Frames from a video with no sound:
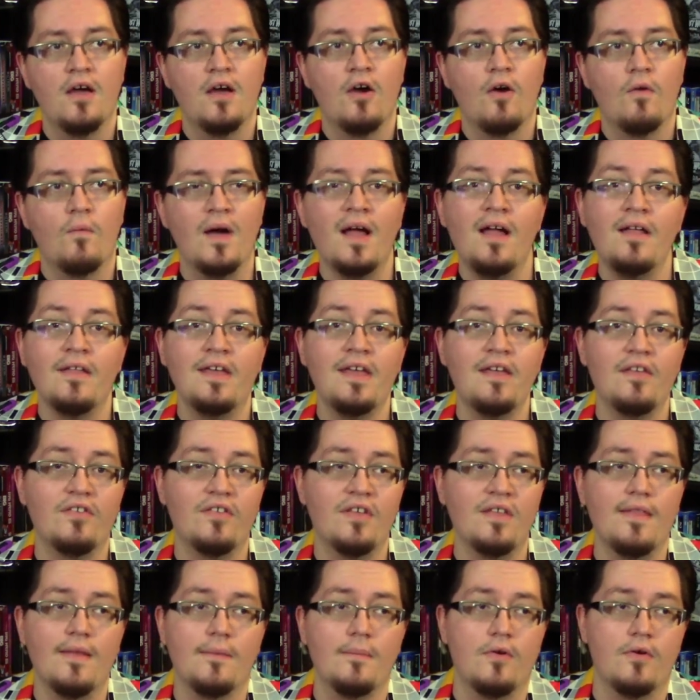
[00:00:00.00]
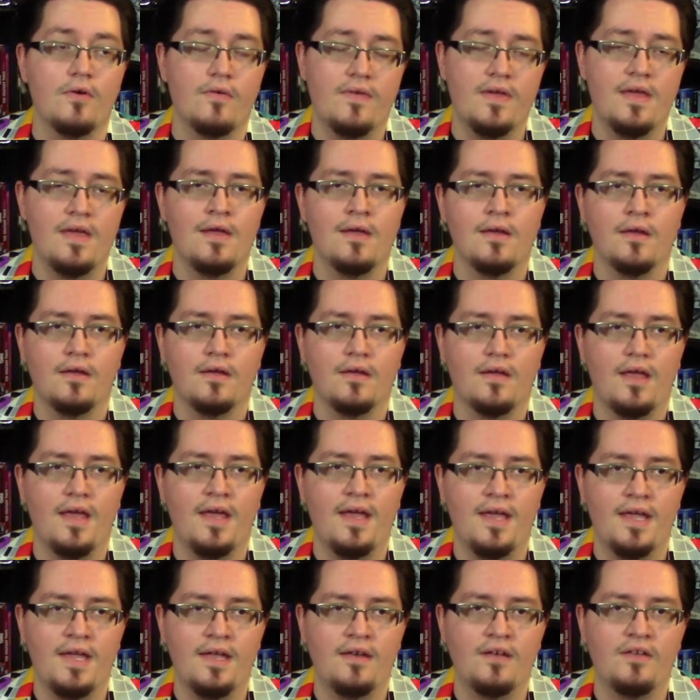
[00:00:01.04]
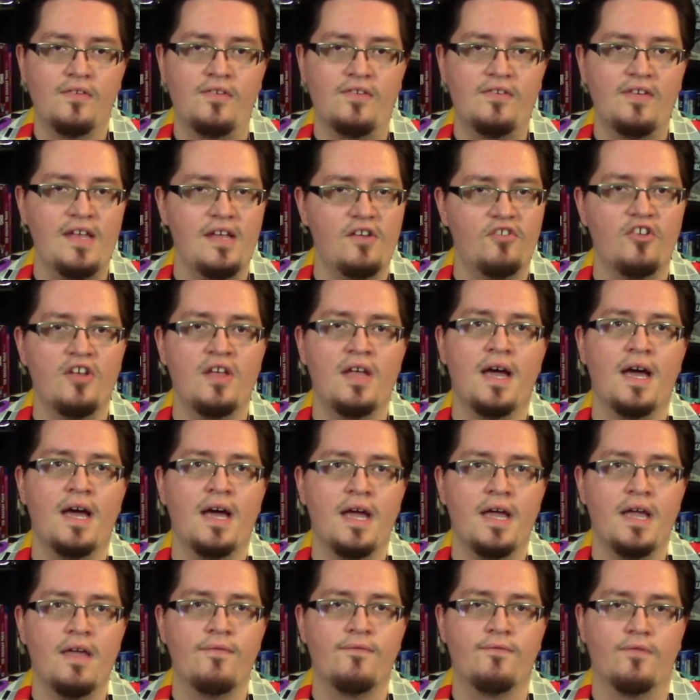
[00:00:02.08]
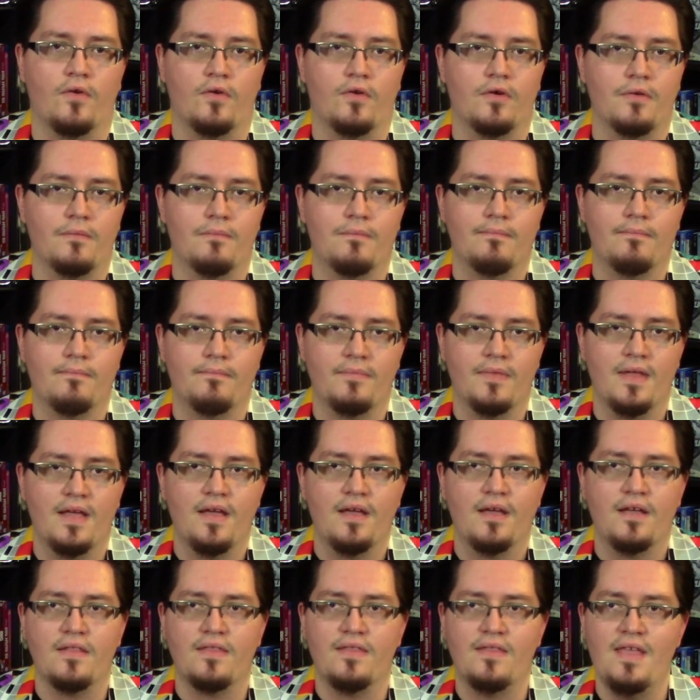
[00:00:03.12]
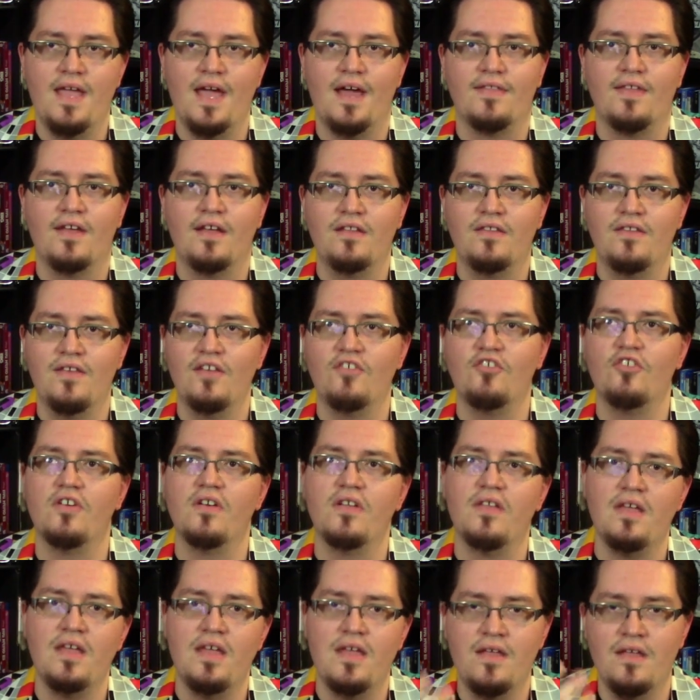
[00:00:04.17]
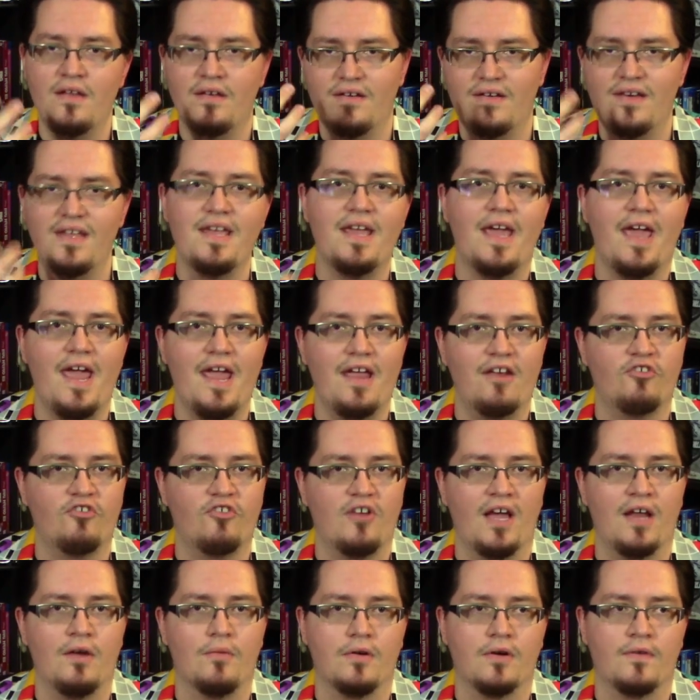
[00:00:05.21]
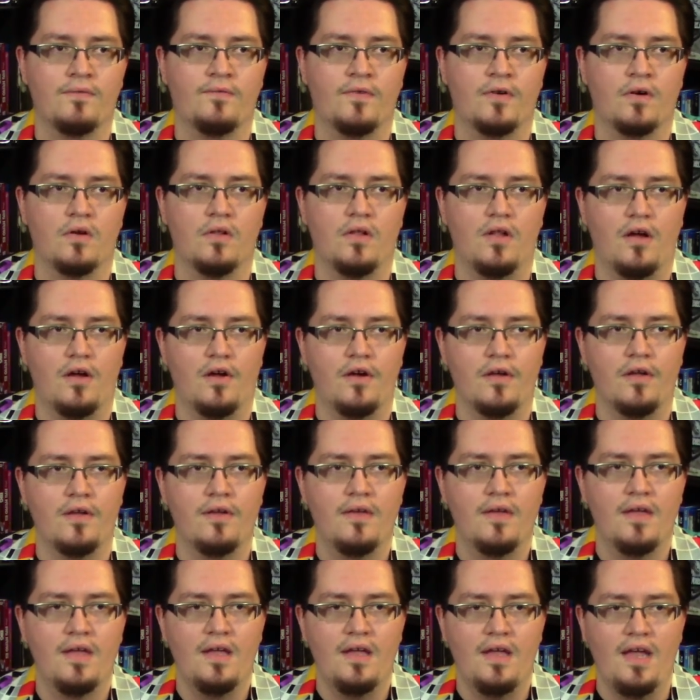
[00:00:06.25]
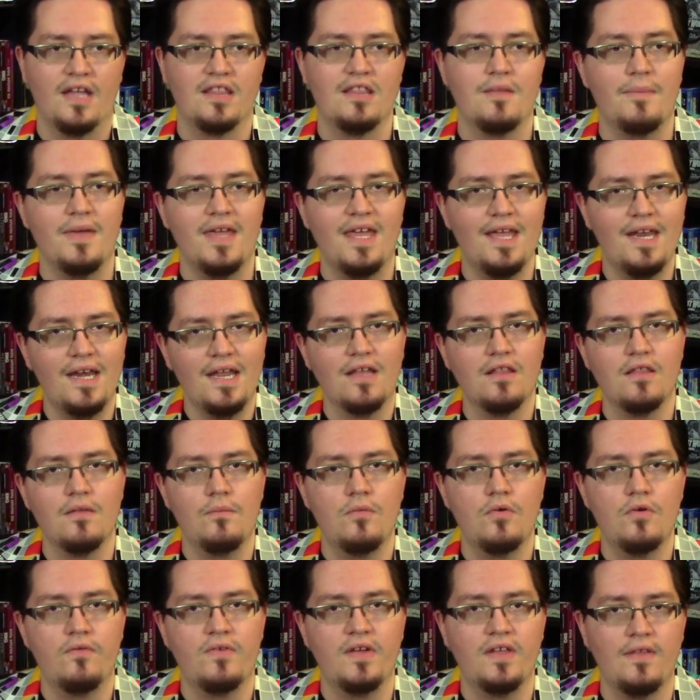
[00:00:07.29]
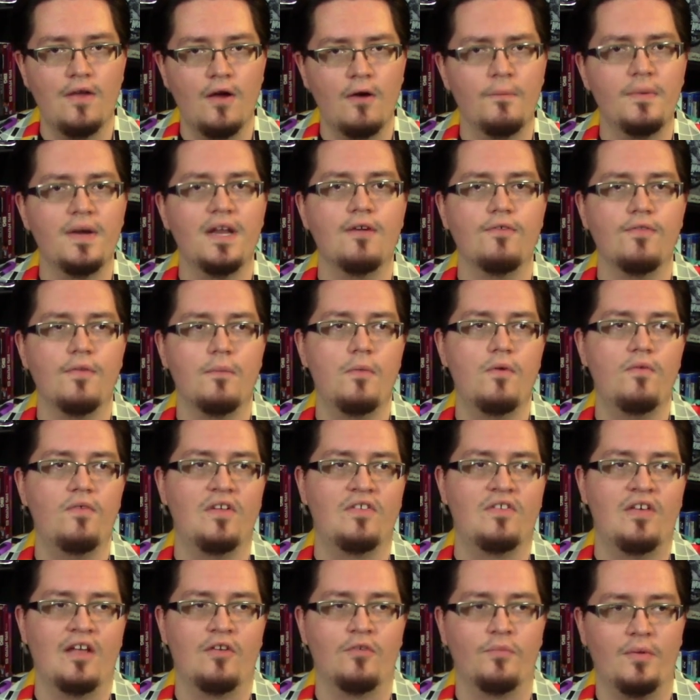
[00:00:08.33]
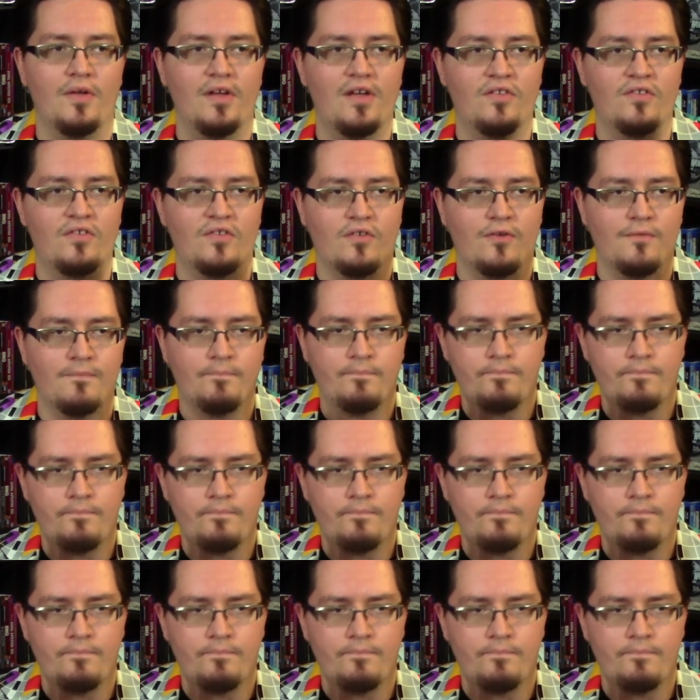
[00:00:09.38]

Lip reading: Well, he's in the movie in CGI form. Yeah, they digitally de-aged Edward Furlong. And the beginning of the movie, the opening of the movie takes place,